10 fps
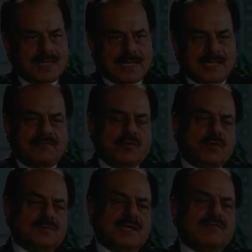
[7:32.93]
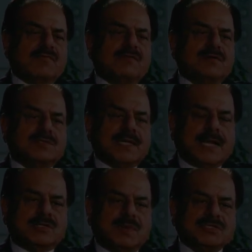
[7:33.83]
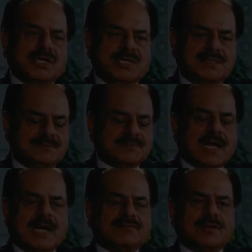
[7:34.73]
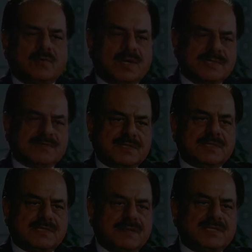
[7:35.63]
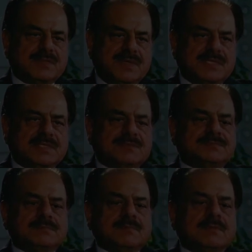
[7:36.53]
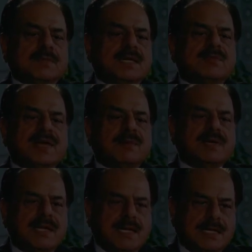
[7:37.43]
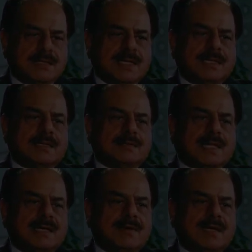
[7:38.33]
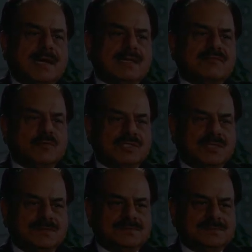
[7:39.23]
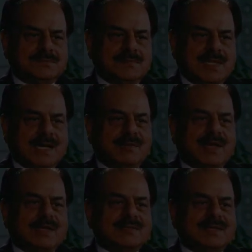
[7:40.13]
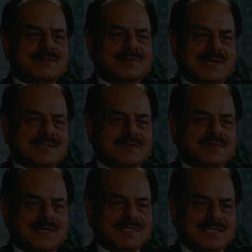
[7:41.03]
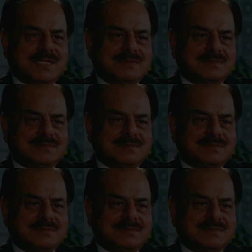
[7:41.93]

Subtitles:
Therefore, if one were to see, and especially after Obama's 1st December speech, it's become clear that Taliban are the future and Americans are the past of Afghanistan.